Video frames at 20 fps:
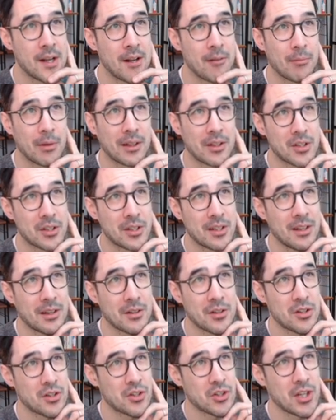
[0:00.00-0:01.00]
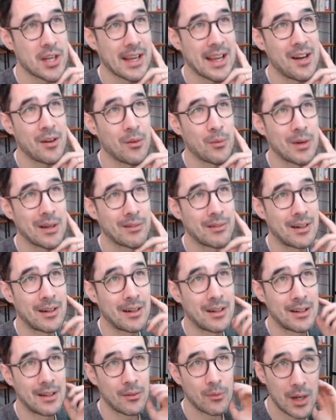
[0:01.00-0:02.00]
but you know, just check out where we're
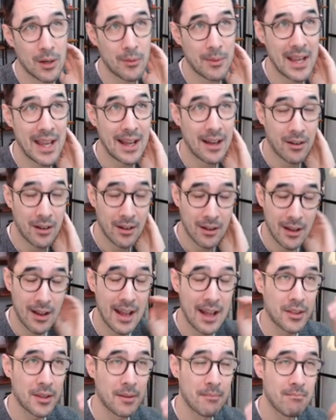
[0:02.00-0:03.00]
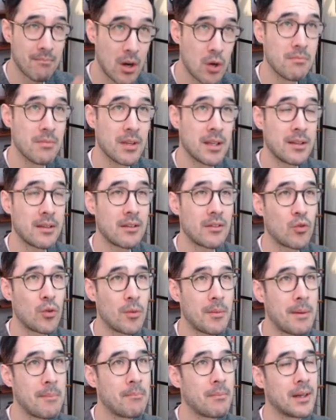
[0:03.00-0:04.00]
at, where we are at the moment.
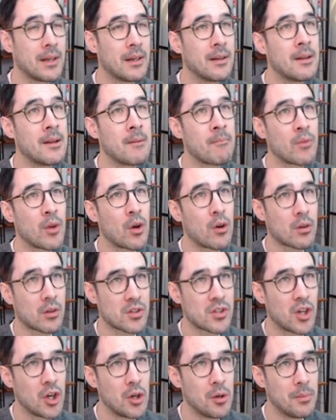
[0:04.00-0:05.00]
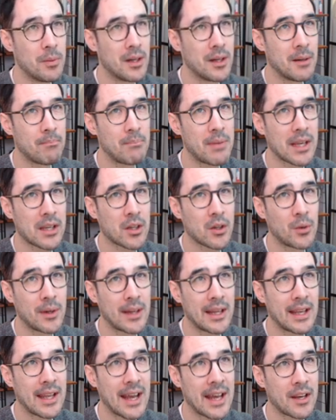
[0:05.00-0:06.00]
Remember, October
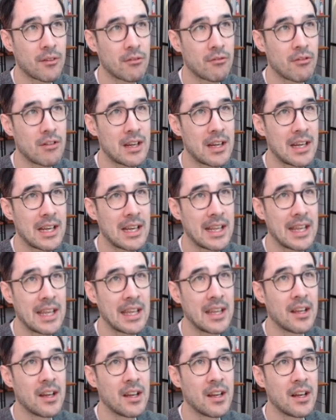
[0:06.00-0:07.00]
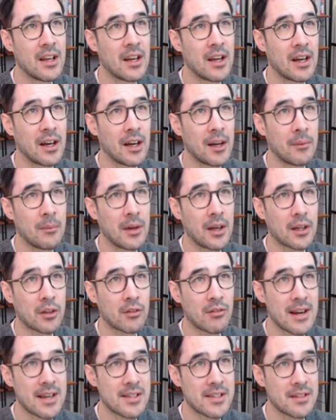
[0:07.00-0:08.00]
Bitcoin had a really um,
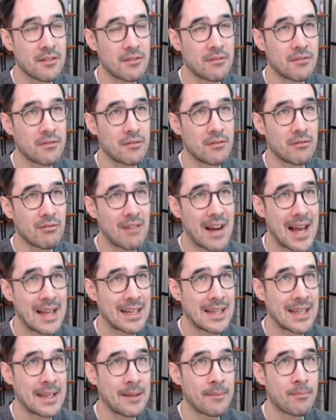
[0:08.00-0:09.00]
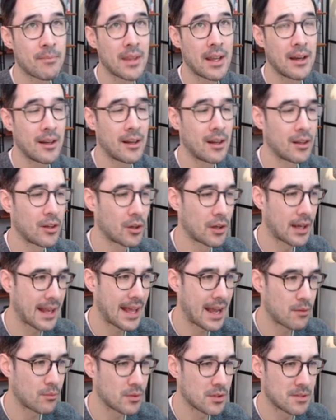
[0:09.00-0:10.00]
aggressive rally. Uh, a lot of
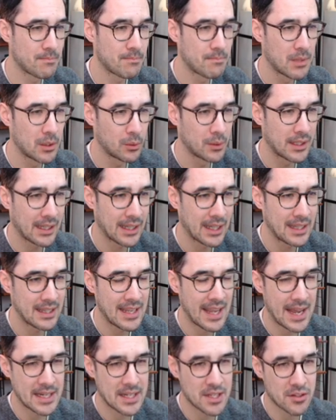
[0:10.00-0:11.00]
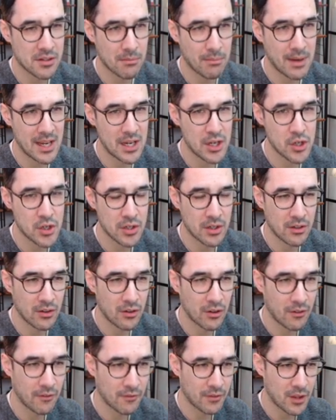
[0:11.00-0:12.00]
that was building in the anticipation
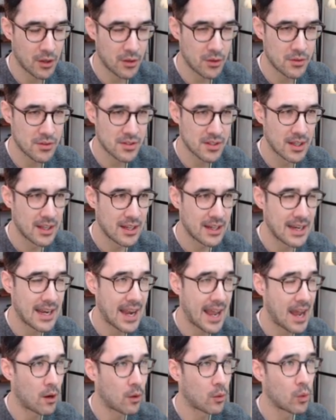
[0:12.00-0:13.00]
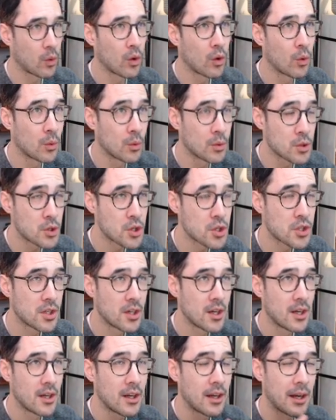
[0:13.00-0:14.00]
of those now launched
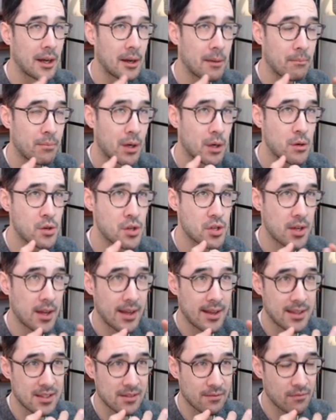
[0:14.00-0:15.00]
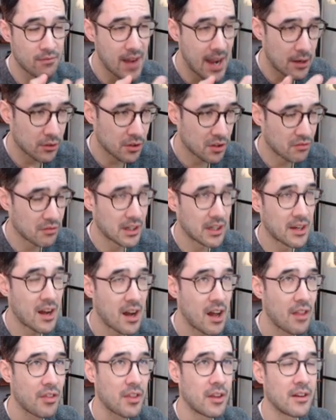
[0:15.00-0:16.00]
uh, ProShares and Valkyrie and
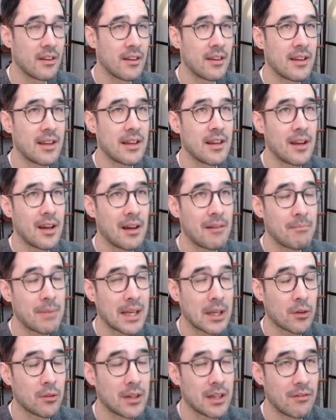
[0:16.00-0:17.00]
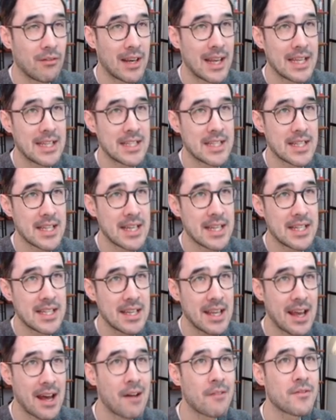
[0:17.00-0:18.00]
other uh, Bitcoin related
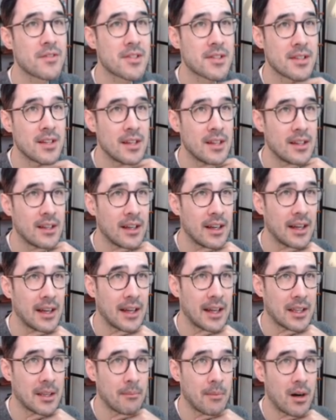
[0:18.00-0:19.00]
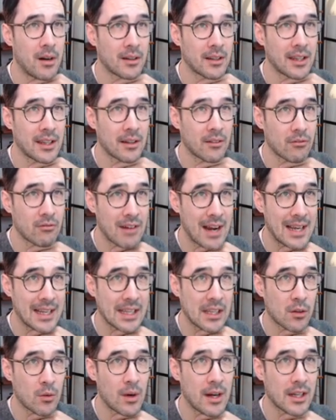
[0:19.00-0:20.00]
ETFs. Uh, and the market
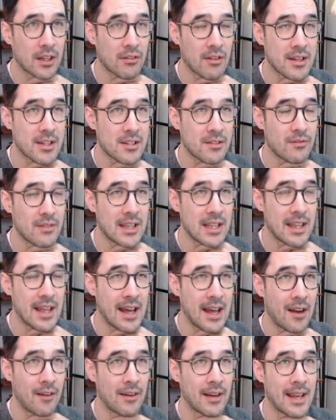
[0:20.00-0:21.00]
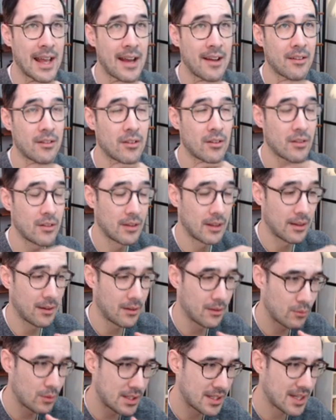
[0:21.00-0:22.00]
rallied quite aggressively there, and that uh,
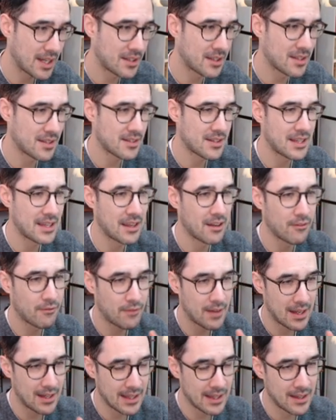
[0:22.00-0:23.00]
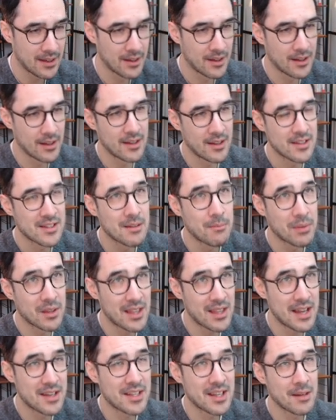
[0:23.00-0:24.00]
we tend to see a fairly
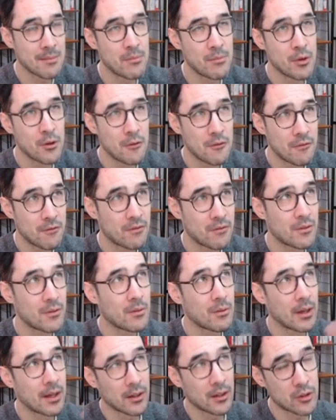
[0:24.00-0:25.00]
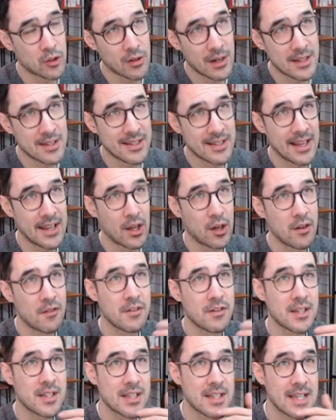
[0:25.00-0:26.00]
sympathetic move uh, translate
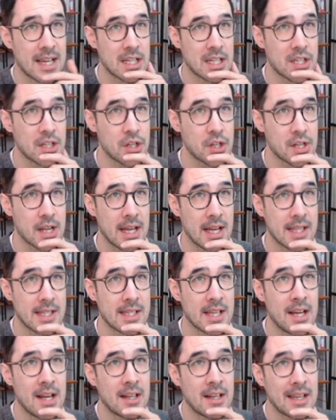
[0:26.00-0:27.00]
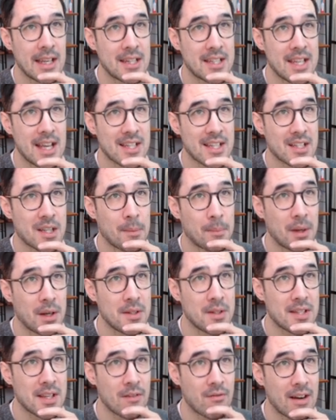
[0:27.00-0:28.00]
over into Tesla shares. Then Tesla
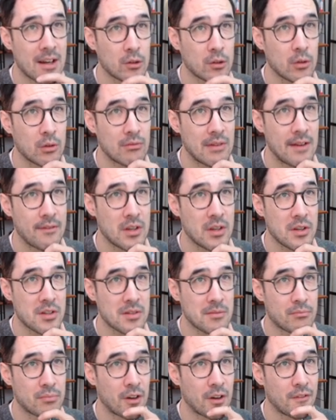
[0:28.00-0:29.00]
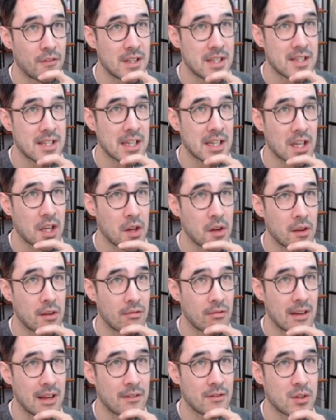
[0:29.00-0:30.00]
posted record revenues and profits in
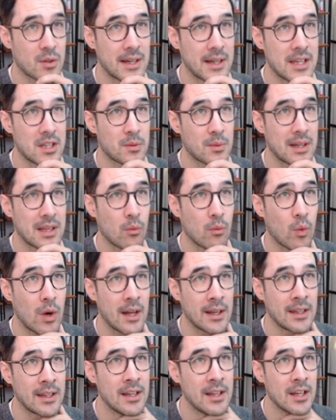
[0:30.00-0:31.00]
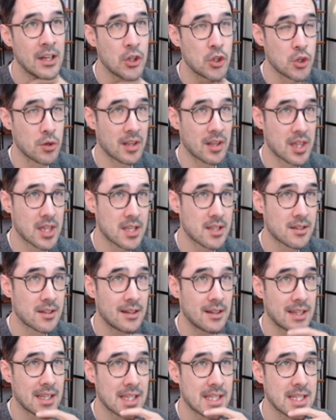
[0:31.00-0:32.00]
Q3 of 2021 during this
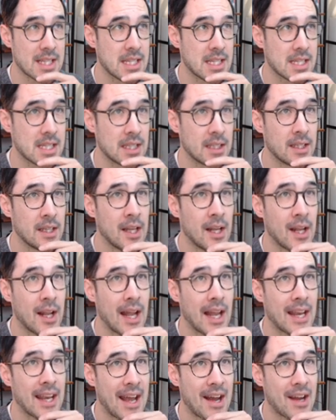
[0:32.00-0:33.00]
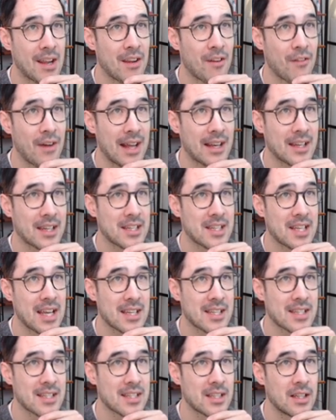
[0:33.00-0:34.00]
earnings season. And now you've had
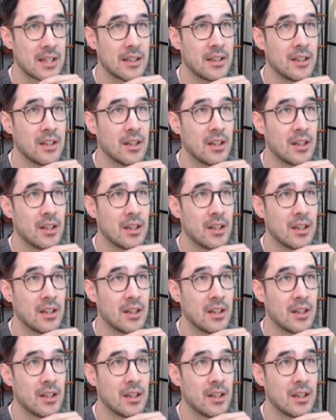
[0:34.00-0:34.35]
Tesla